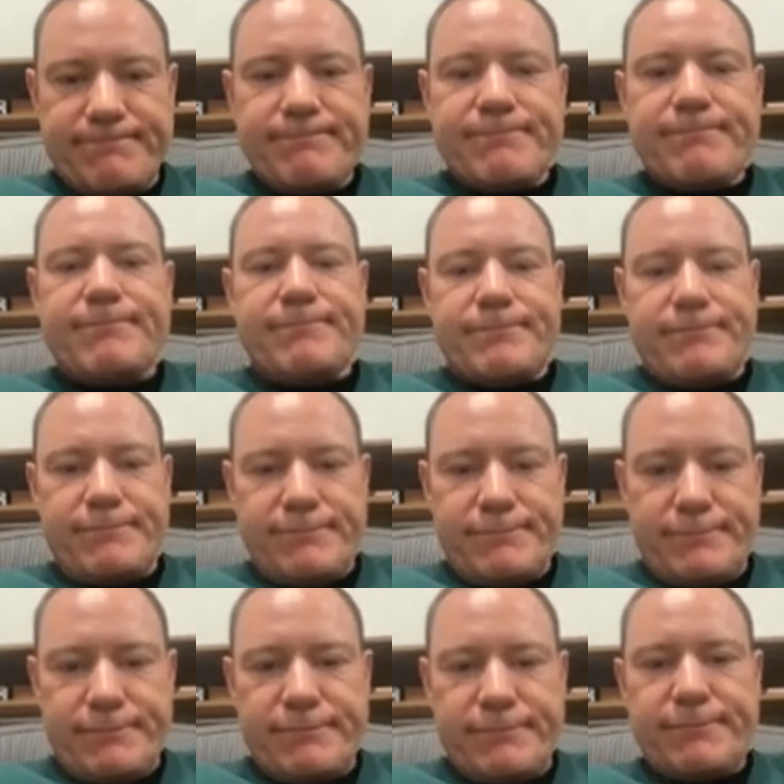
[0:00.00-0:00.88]

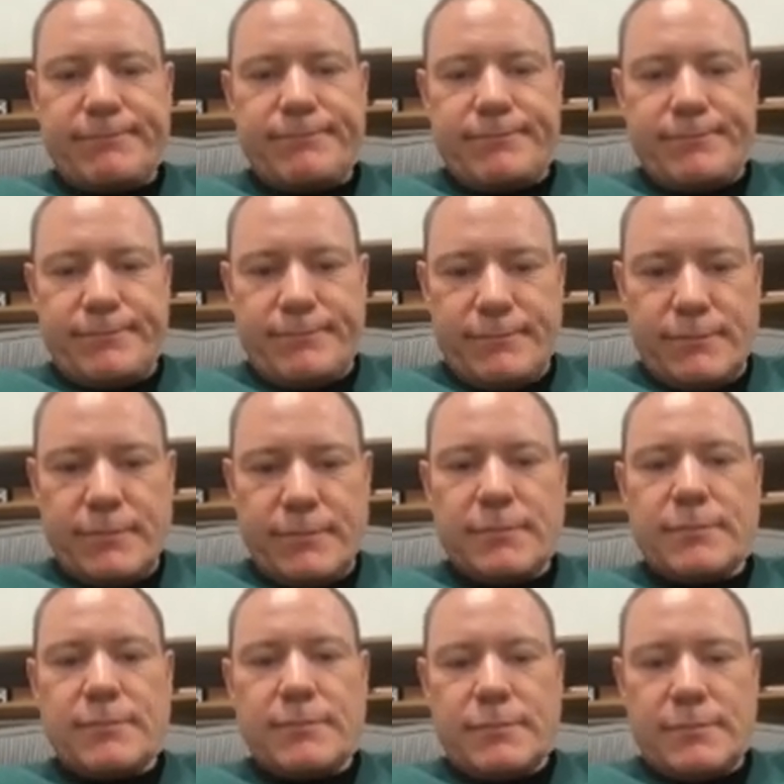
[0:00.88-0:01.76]

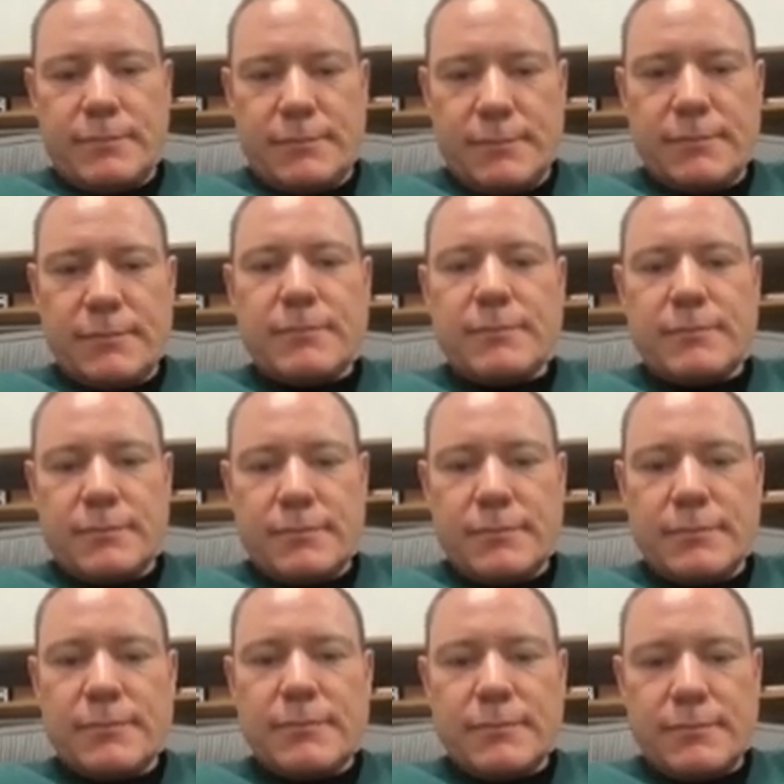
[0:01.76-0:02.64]

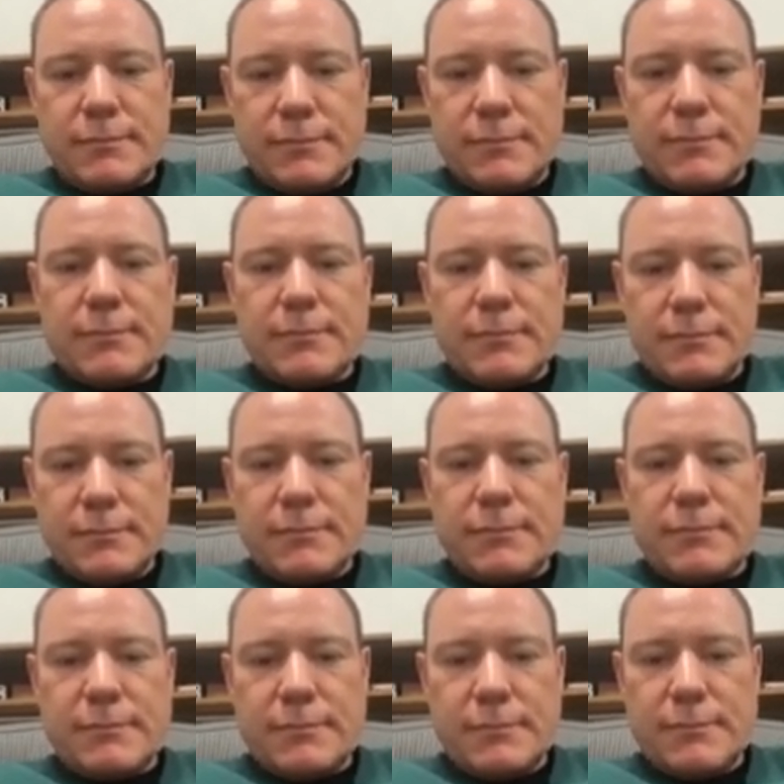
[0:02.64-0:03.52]

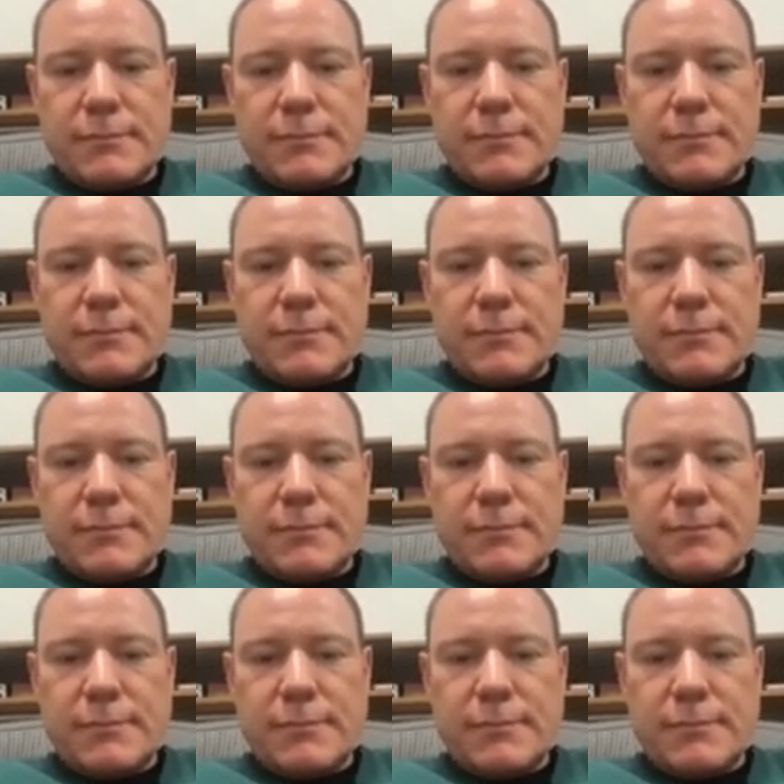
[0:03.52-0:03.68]
(silent)